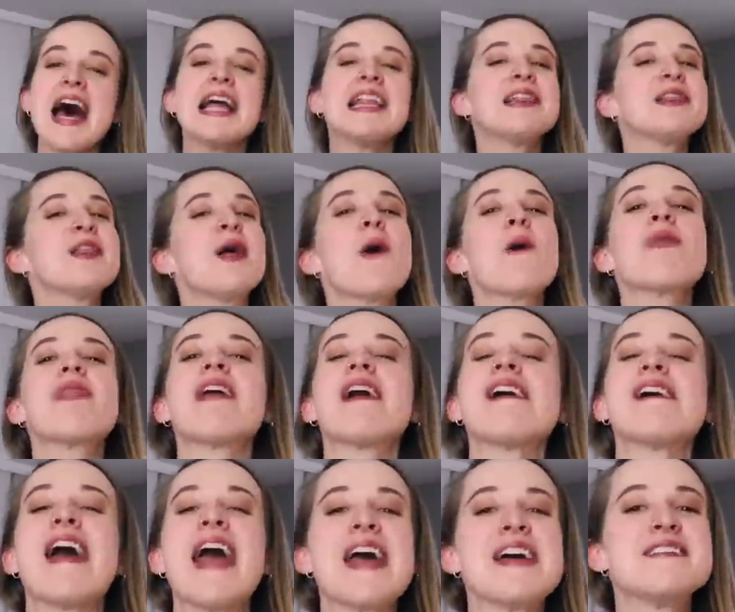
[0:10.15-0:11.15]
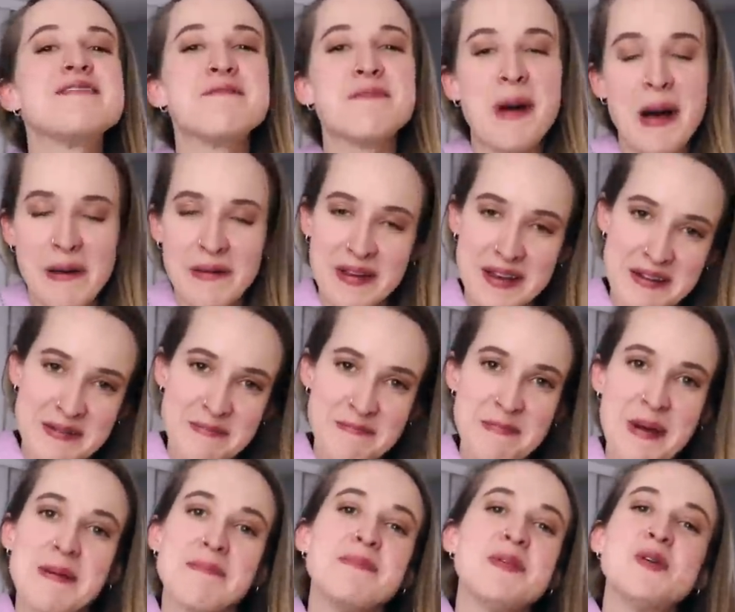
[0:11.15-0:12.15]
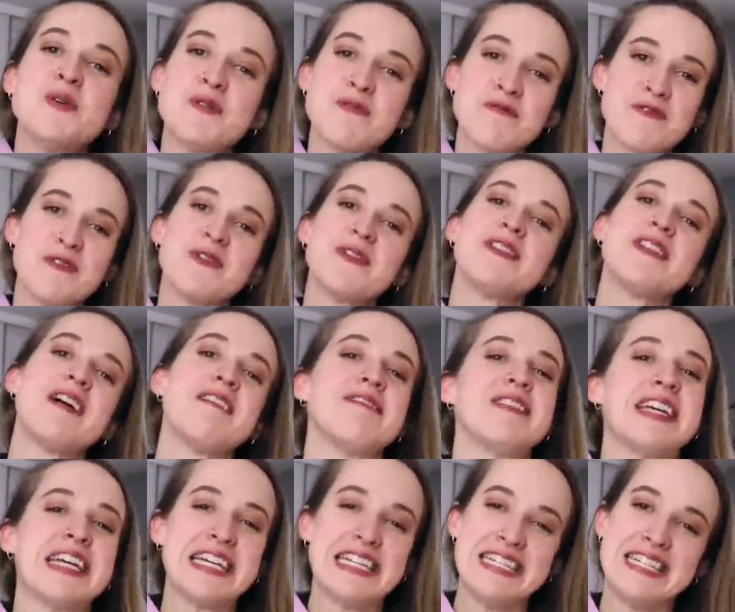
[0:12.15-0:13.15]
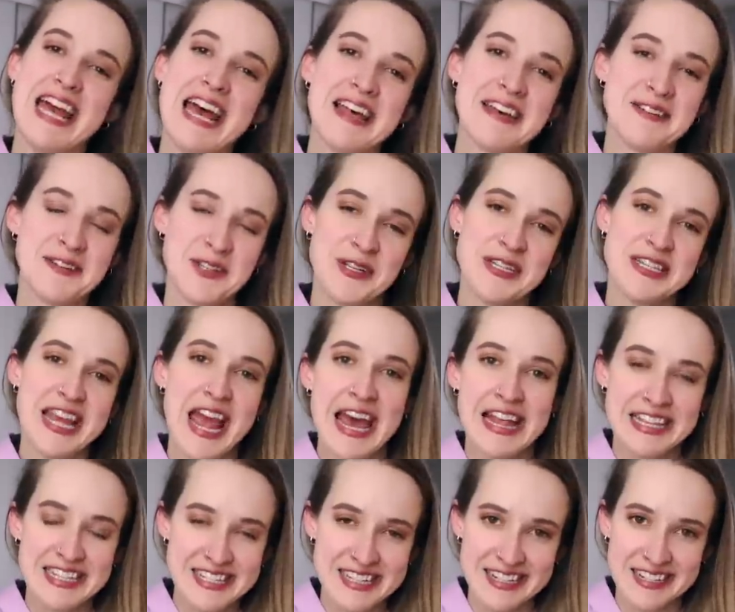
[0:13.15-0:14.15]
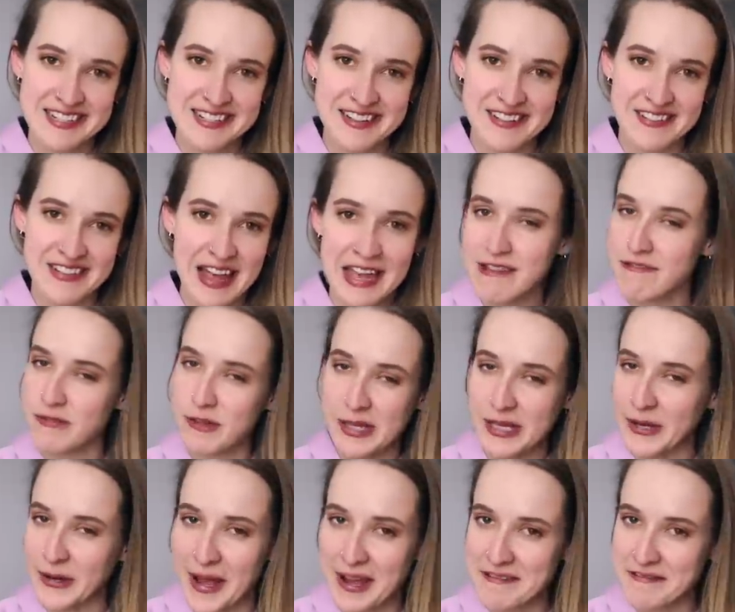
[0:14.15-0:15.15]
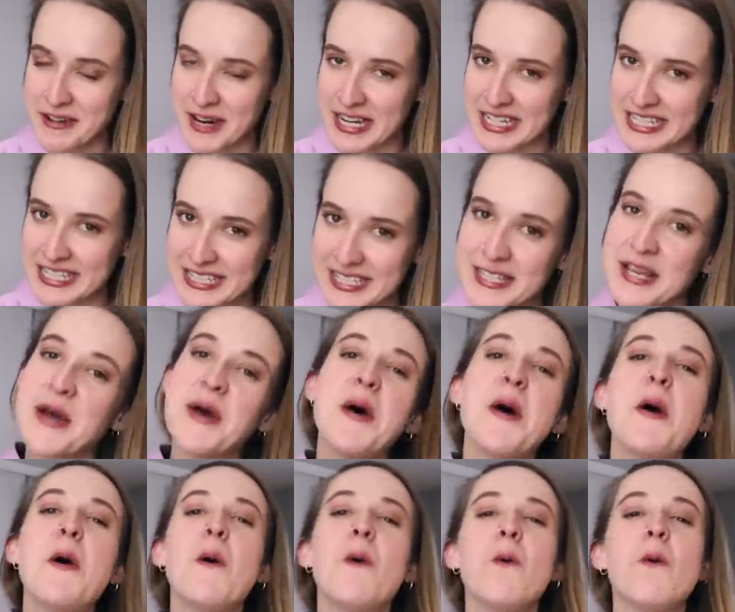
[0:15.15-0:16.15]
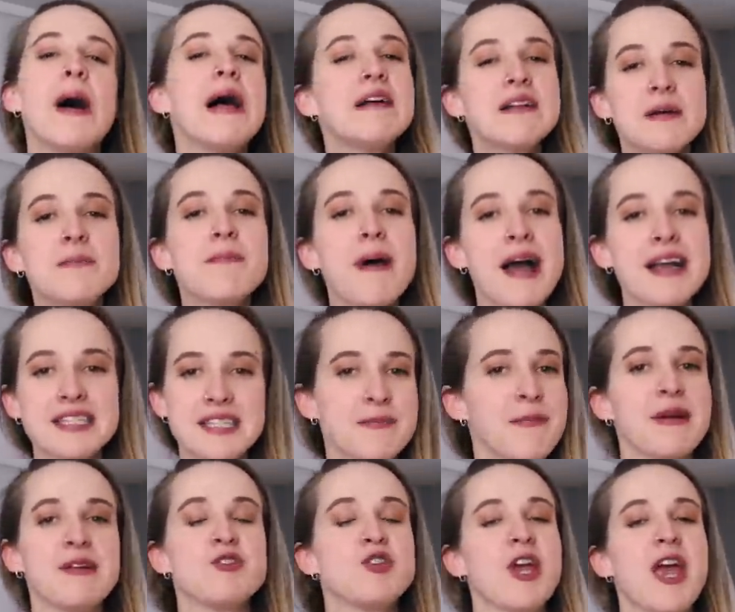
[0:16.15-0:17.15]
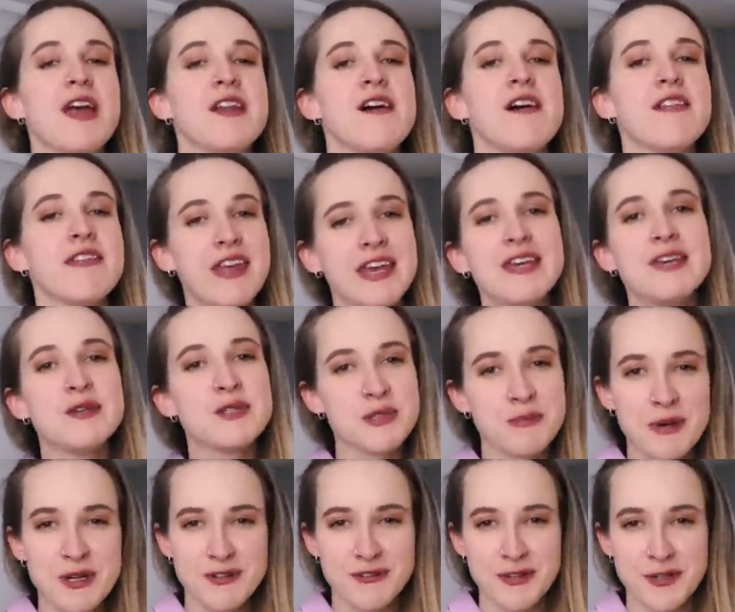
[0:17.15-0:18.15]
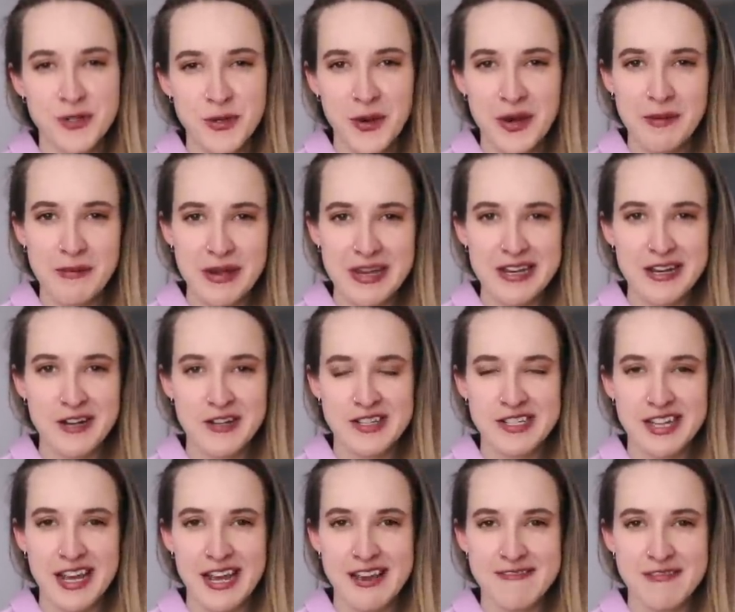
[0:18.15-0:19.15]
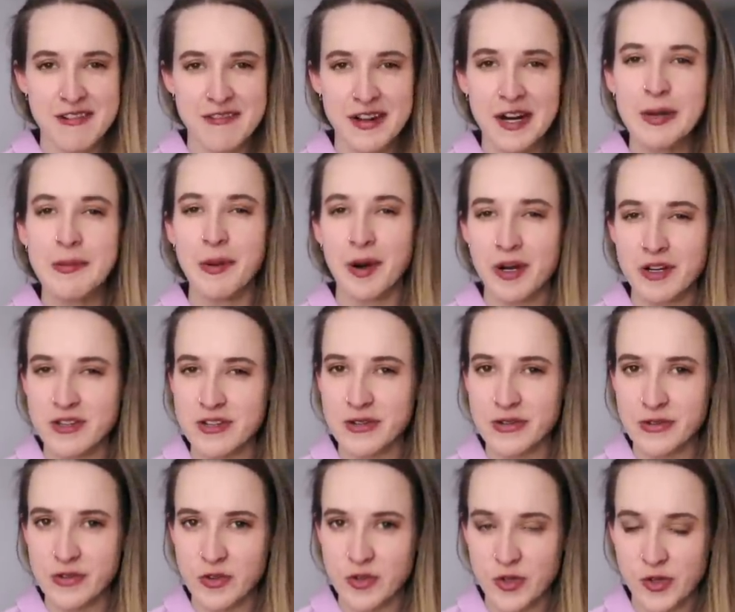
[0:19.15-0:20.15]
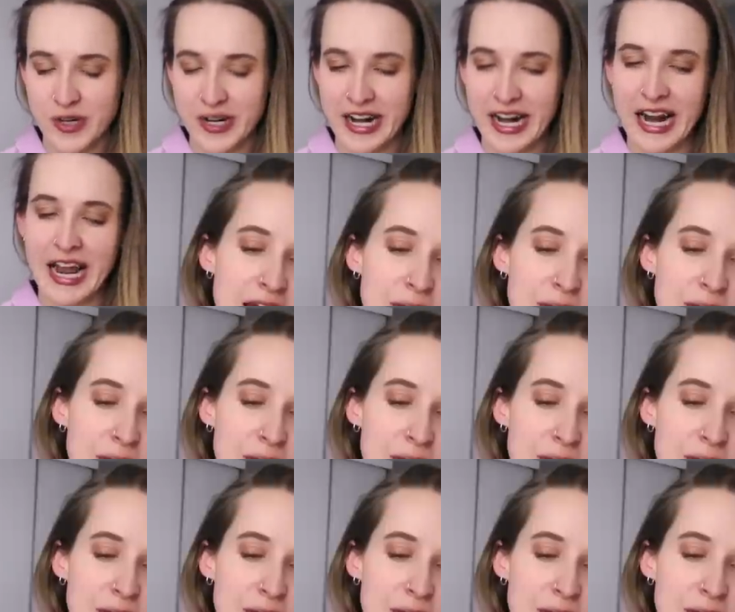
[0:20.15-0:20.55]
Hello there and welcome, my beautiful, lovely, intelligent, talented, and delightful internet friends. Welcome back to my channel. Thank you so much for joining me here today for a very personal story.